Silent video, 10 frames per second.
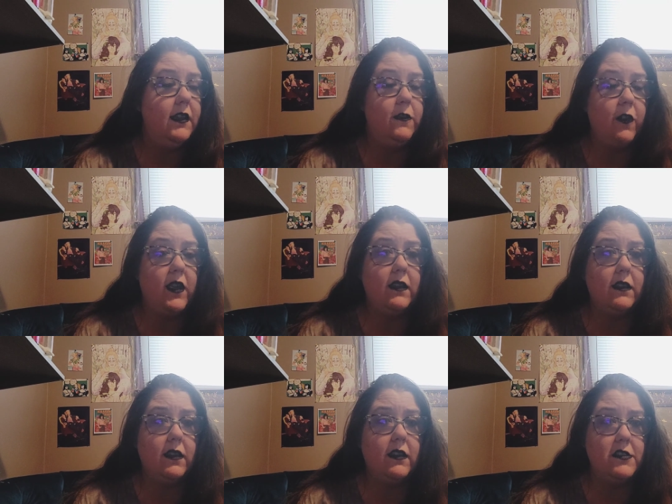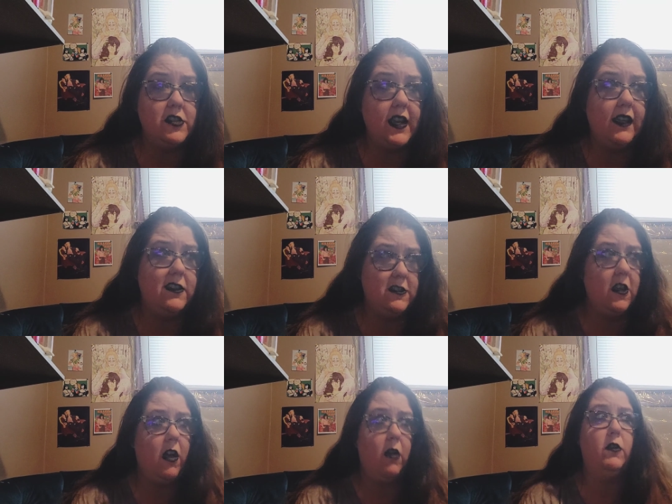friends, because Jake
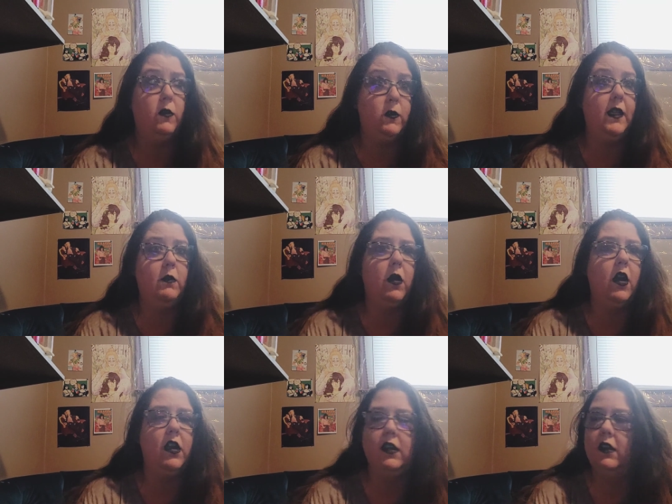saw who they were.